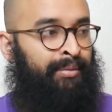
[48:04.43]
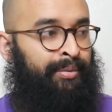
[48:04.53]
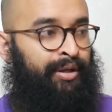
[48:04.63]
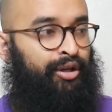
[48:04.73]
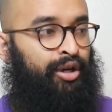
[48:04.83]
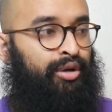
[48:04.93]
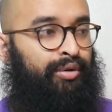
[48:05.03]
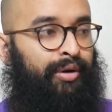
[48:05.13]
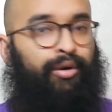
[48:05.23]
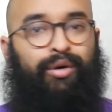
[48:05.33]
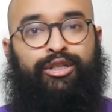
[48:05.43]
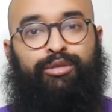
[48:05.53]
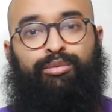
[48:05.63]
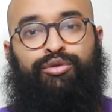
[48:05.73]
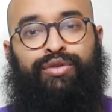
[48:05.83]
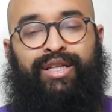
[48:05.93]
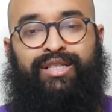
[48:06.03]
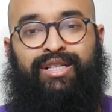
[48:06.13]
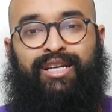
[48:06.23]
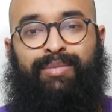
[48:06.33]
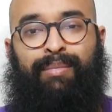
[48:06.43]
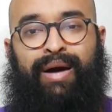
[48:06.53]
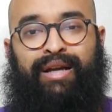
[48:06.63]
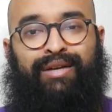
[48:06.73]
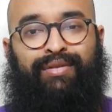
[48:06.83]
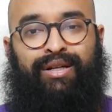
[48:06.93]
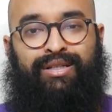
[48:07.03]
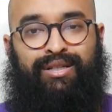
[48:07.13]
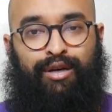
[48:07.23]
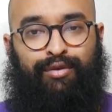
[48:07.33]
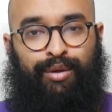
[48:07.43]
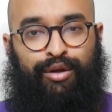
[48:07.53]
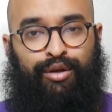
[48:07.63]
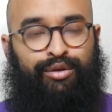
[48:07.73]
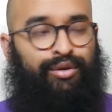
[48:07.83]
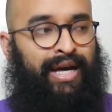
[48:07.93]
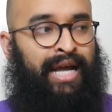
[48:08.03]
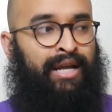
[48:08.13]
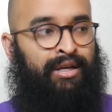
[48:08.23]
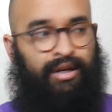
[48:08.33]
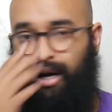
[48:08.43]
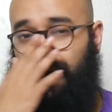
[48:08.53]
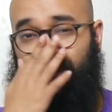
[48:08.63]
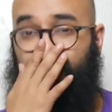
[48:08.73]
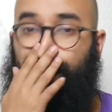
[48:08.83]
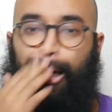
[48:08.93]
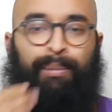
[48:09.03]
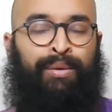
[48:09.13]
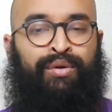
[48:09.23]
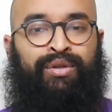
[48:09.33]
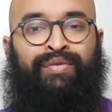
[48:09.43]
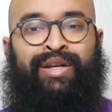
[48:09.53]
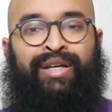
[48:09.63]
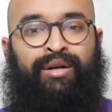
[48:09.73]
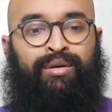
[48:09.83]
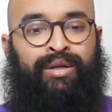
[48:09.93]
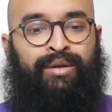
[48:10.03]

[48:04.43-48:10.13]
I'm gonna go. I want to watch a movie that's gonna take my mind off a lot of stuff. I'm gonna go do that after I upload the video.